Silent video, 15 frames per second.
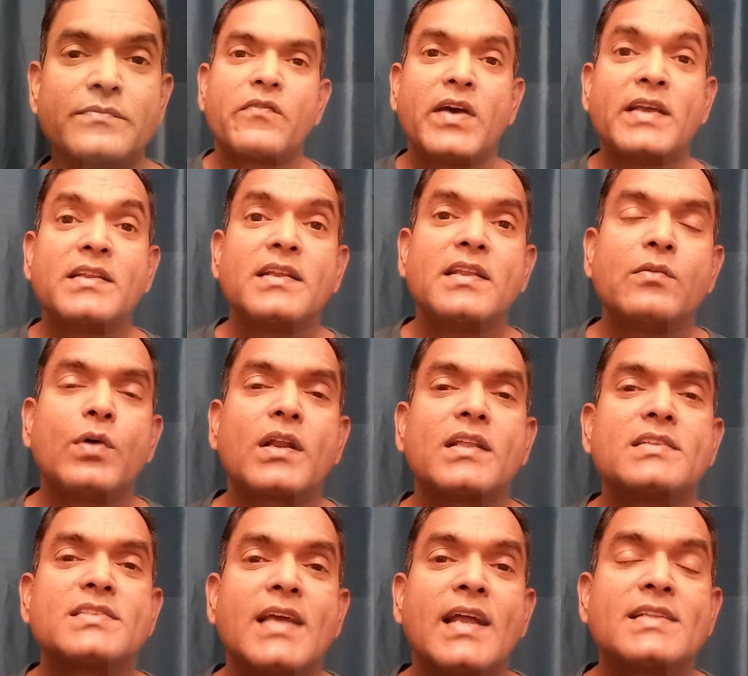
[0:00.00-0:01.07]
Finally, what are
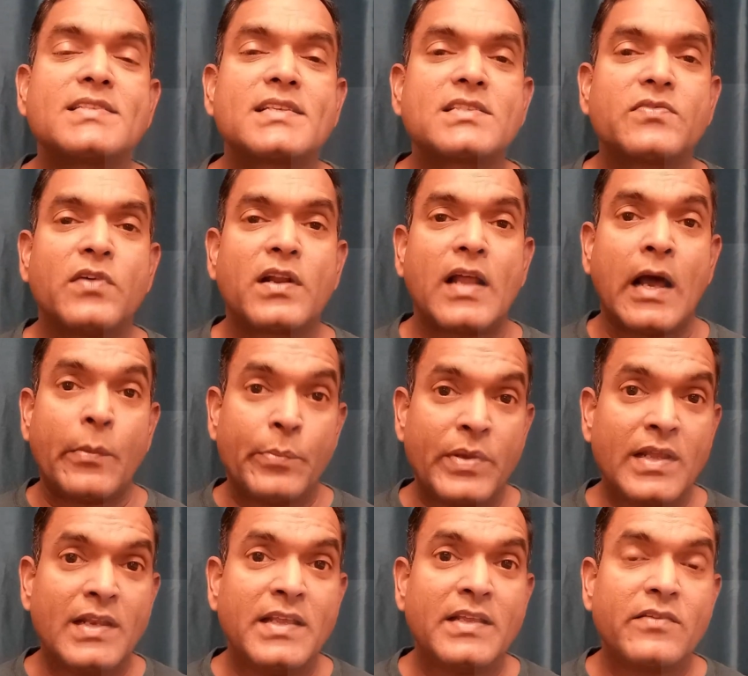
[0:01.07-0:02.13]
the chances for
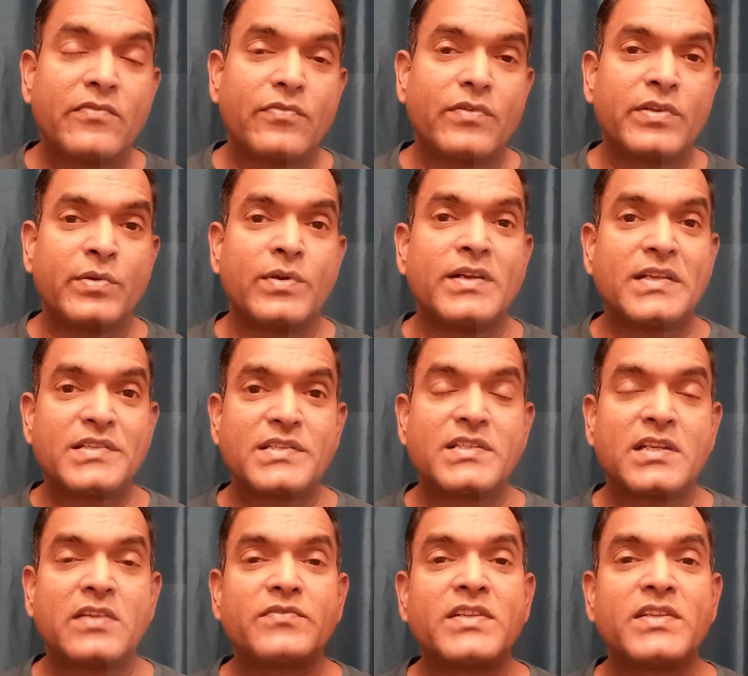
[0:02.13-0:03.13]
appealing your decision?